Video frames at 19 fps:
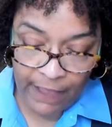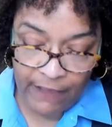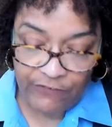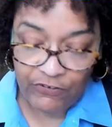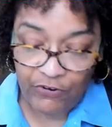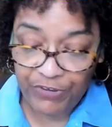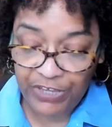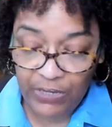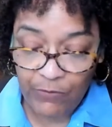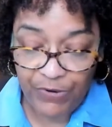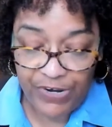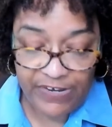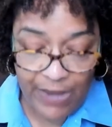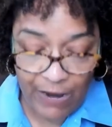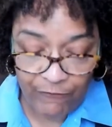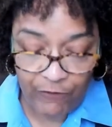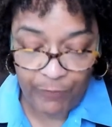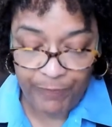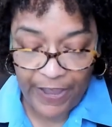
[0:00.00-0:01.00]
So he would
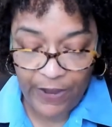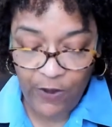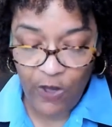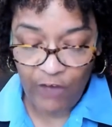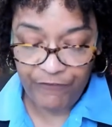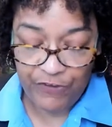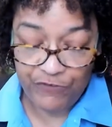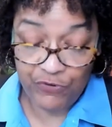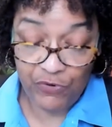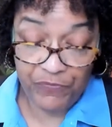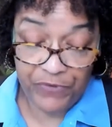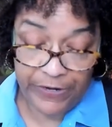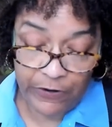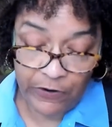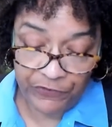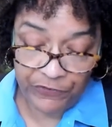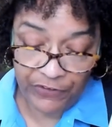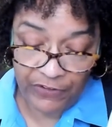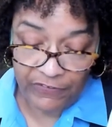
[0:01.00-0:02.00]
never pay off his arrears.